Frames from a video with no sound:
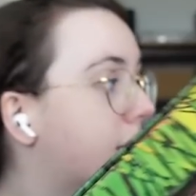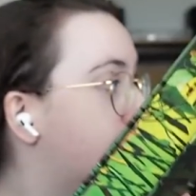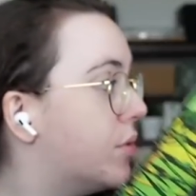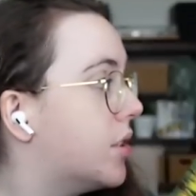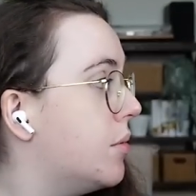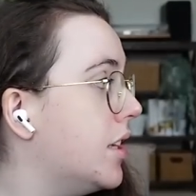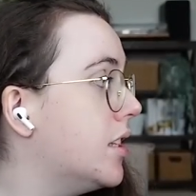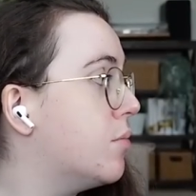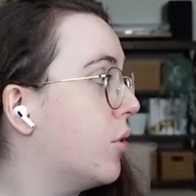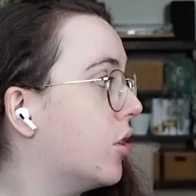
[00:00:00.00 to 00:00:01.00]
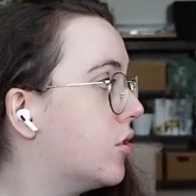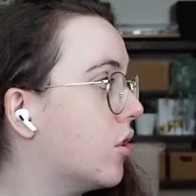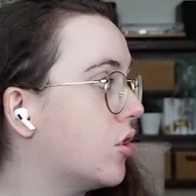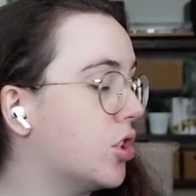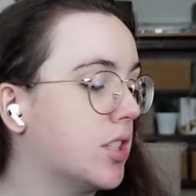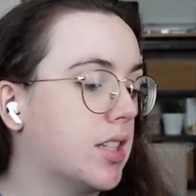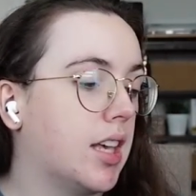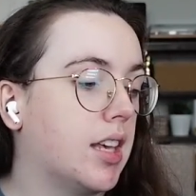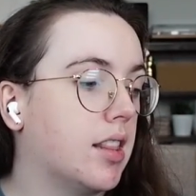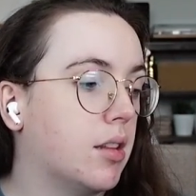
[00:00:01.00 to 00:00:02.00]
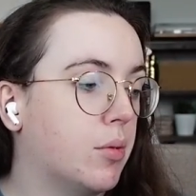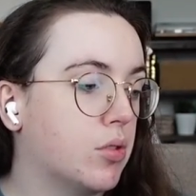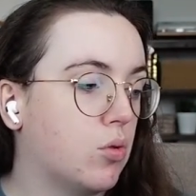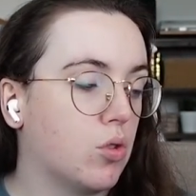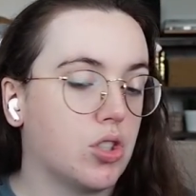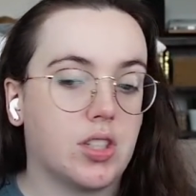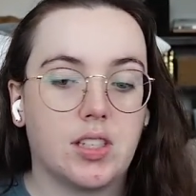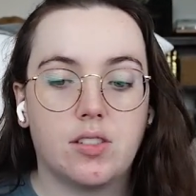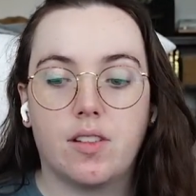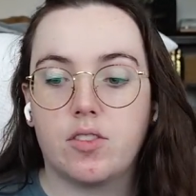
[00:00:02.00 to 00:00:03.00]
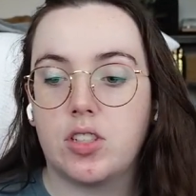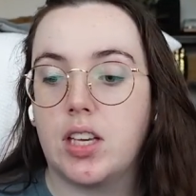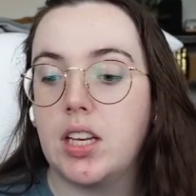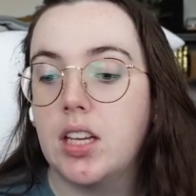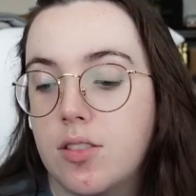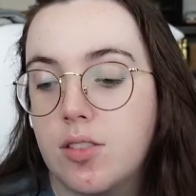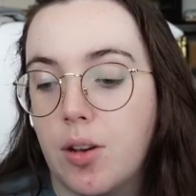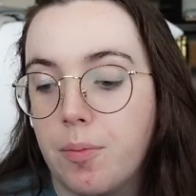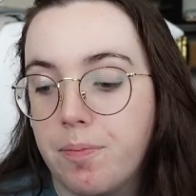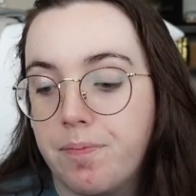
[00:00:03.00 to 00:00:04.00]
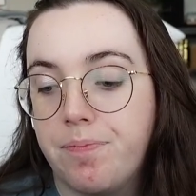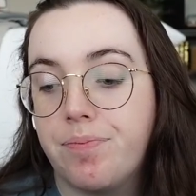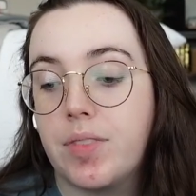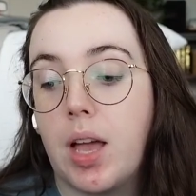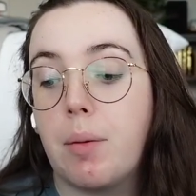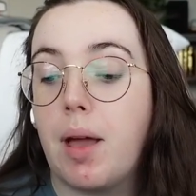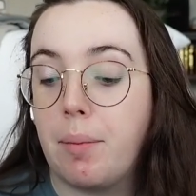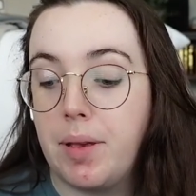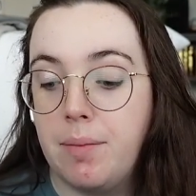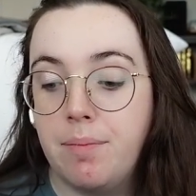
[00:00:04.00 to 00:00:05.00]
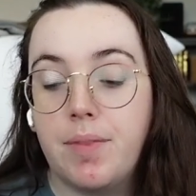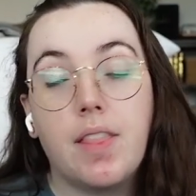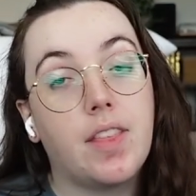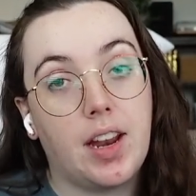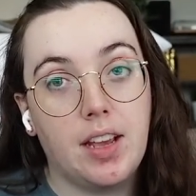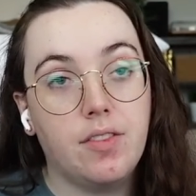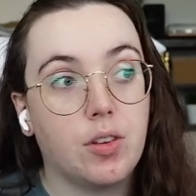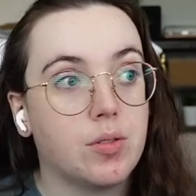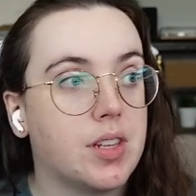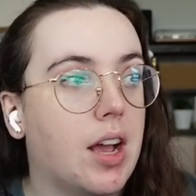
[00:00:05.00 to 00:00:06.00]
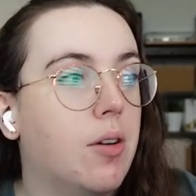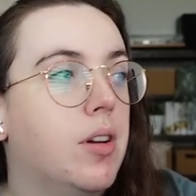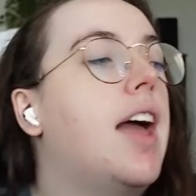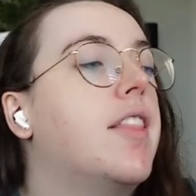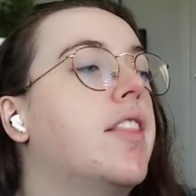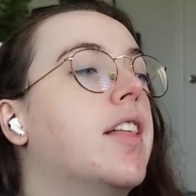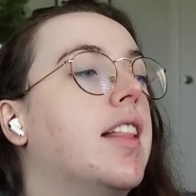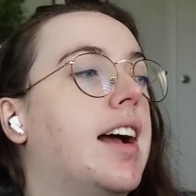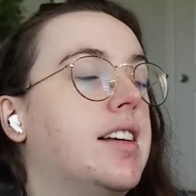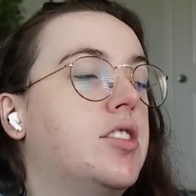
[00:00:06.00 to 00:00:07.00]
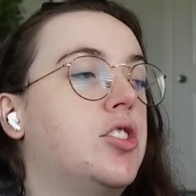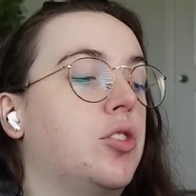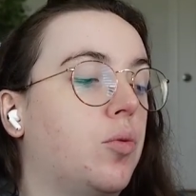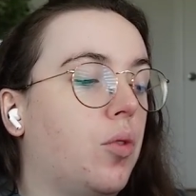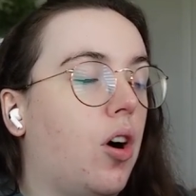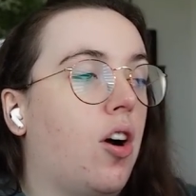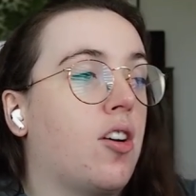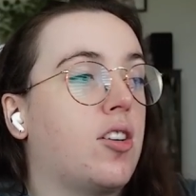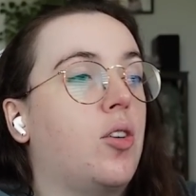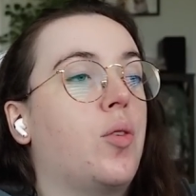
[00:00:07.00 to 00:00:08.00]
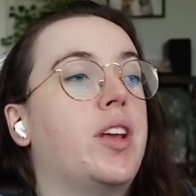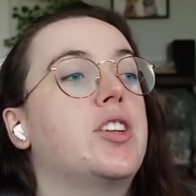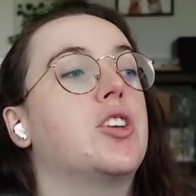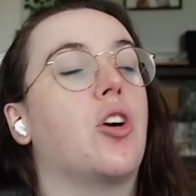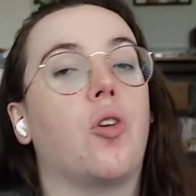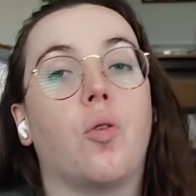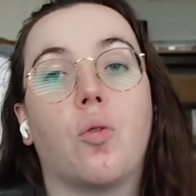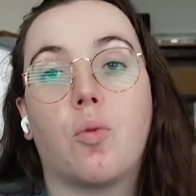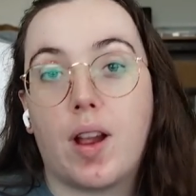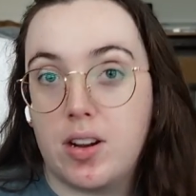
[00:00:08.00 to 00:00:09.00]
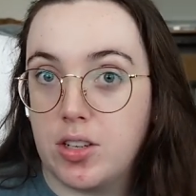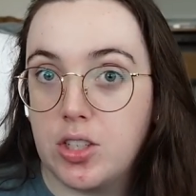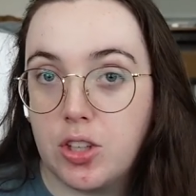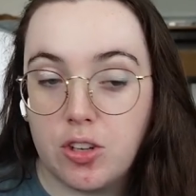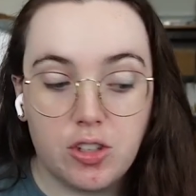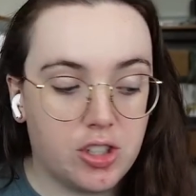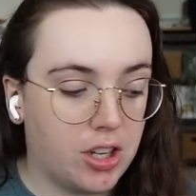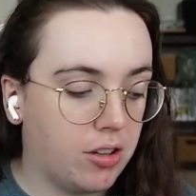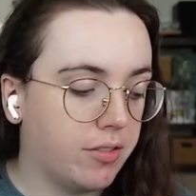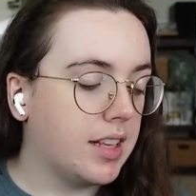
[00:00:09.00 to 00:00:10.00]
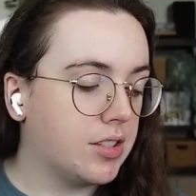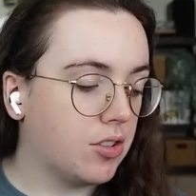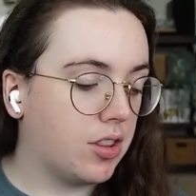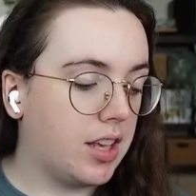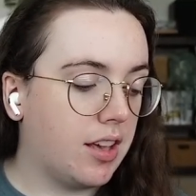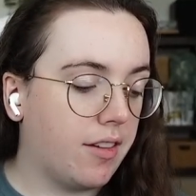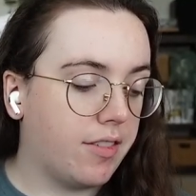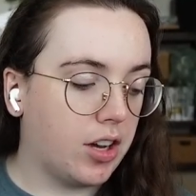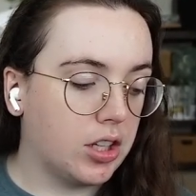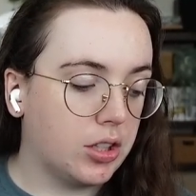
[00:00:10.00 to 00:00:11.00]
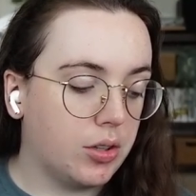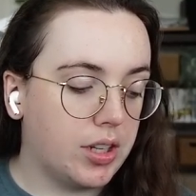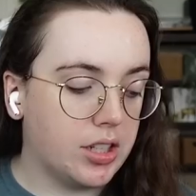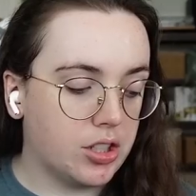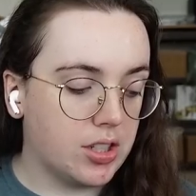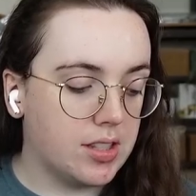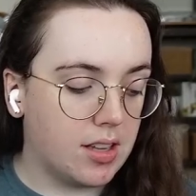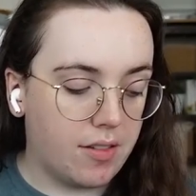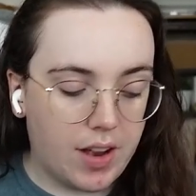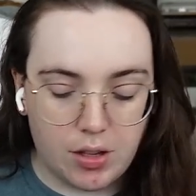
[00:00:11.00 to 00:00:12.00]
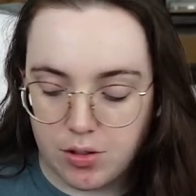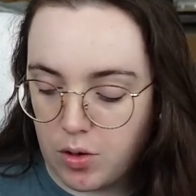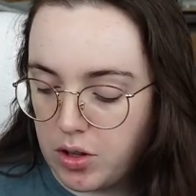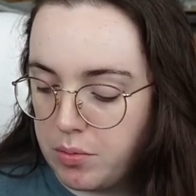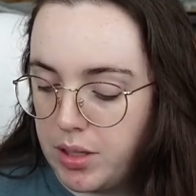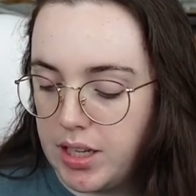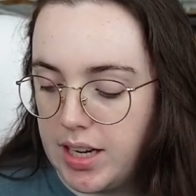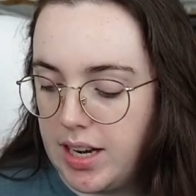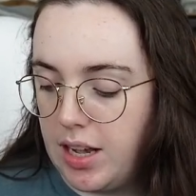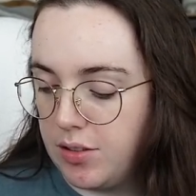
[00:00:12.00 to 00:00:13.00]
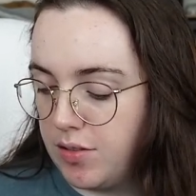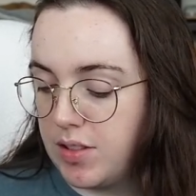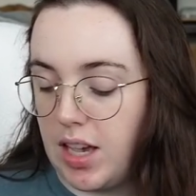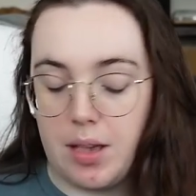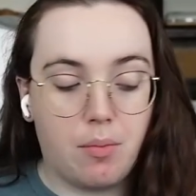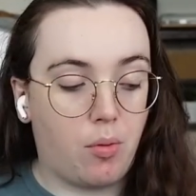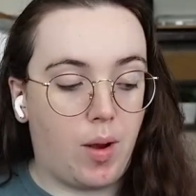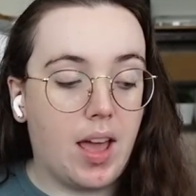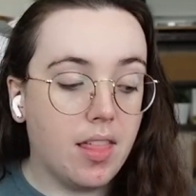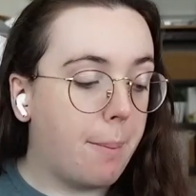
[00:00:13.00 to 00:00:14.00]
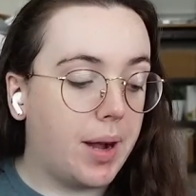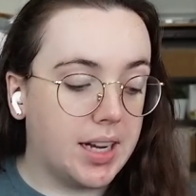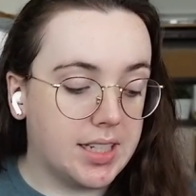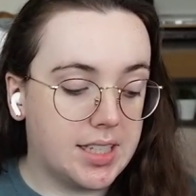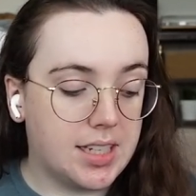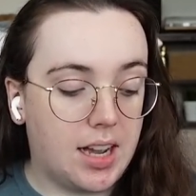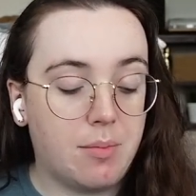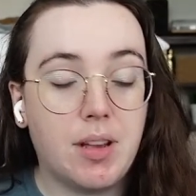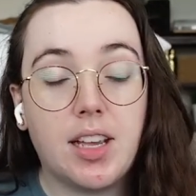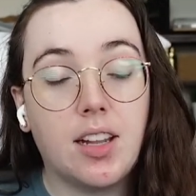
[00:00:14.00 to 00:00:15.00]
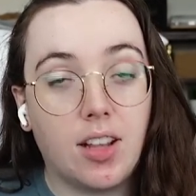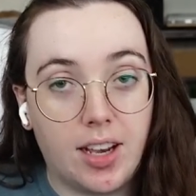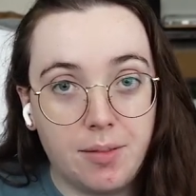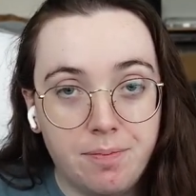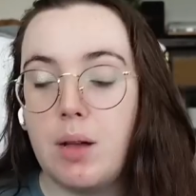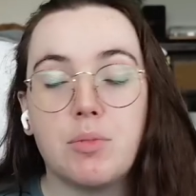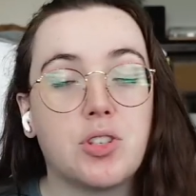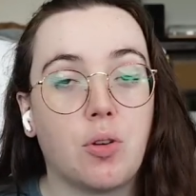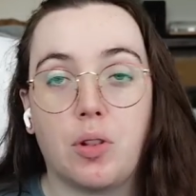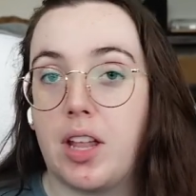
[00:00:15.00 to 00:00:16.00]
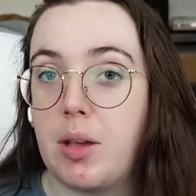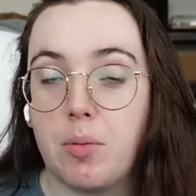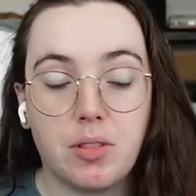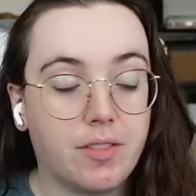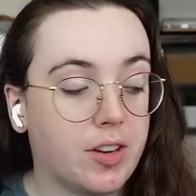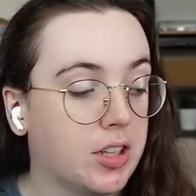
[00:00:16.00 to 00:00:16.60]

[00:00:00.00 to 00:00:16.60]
Some of his books are just like the most gorgeous things you've ever seen. So I'm happy that I have those now. And then the last two are going to go right onto their shelf. These are the Fairyloot editions of House of Earth and Blood and House of Sky and Breath. But I'm not gonna lie, I'm so glad I went with the